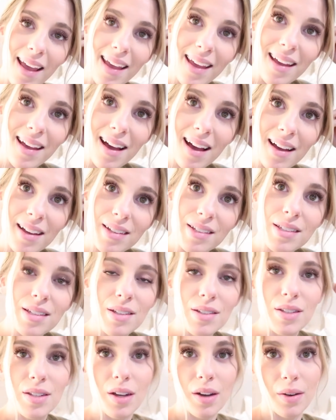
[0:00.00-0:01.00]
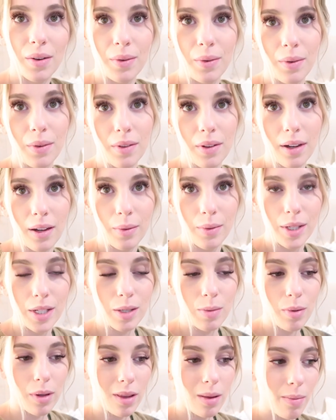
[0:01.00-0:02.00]
Hey guys, so we
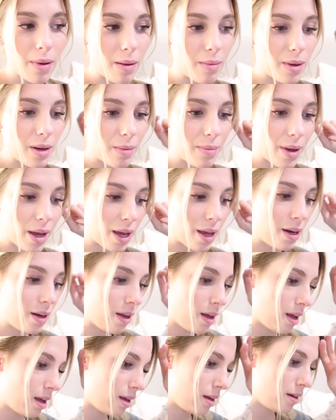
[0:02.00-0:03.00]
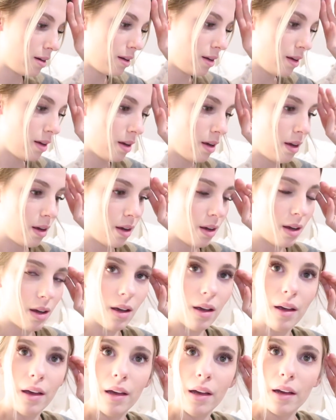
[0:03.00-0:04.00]
just put the baby to bed and
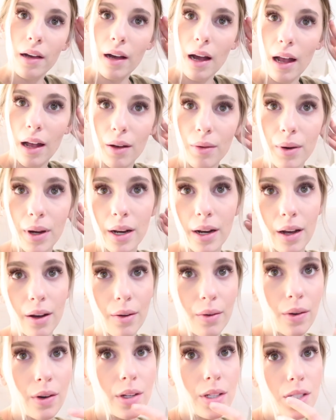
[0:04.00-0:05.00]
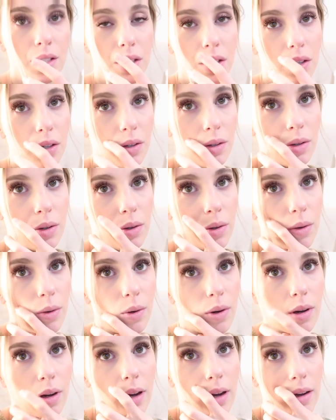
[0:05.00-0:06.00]
Kyle ran out
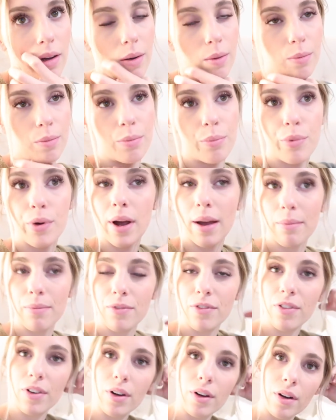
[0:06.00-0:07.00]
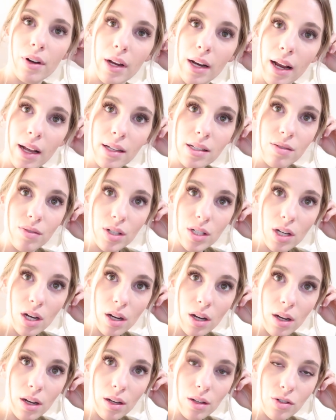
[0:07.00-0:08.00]
to prep for an ice
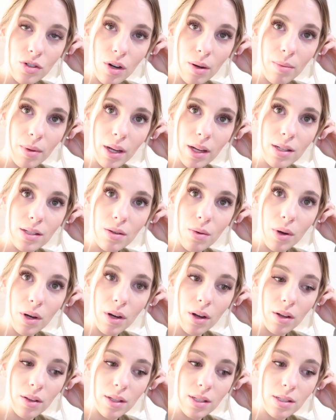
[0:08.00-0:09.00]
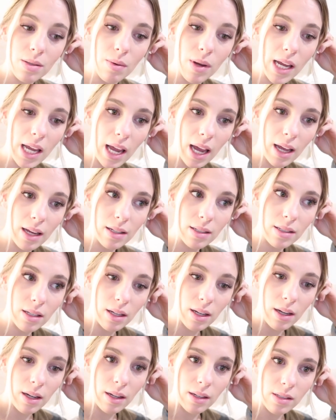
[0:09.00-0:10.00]
fishing trip that he's going on this weekend.
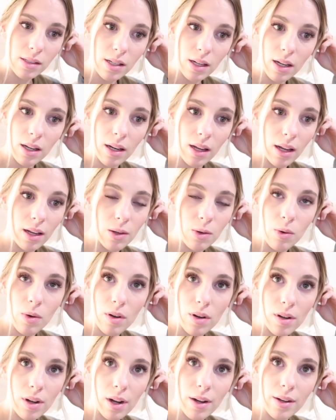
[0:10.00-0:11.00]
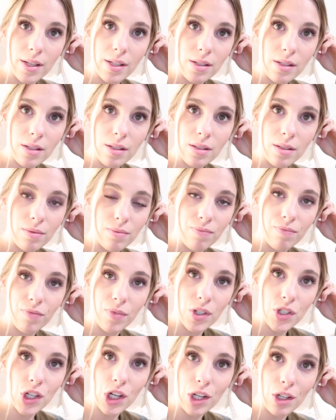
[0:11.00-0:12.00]
It's like an annual ice
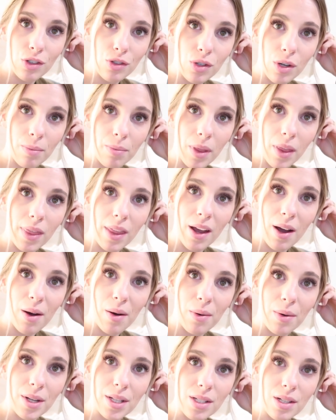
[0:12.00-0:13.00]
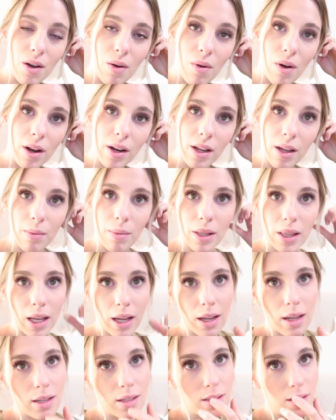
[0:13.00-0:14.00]
fishing trip that they always go on, him and
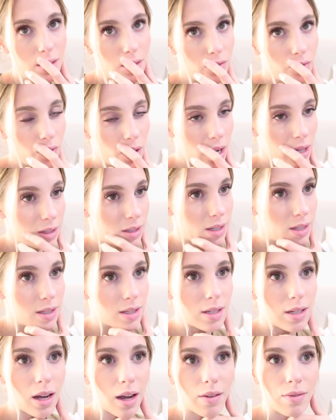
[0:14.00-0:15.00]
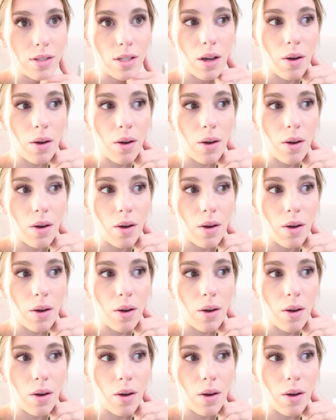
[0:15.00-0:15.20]
like his friends and stuff.